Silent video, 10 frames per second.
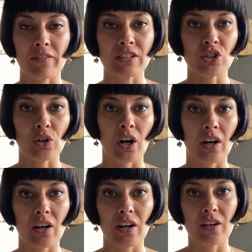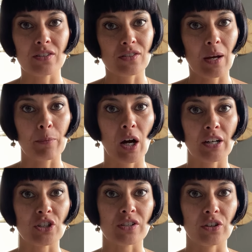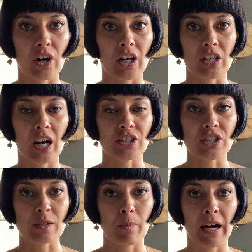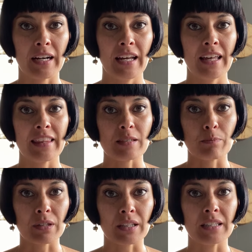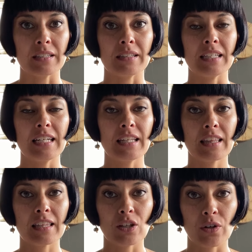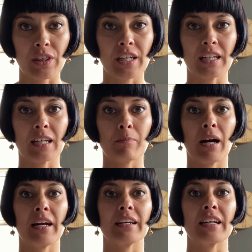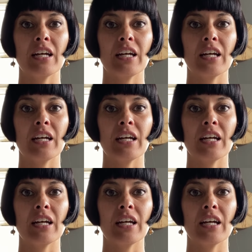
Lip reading: It's your subconscious and your unconscious mind that's beneath your thinking mind.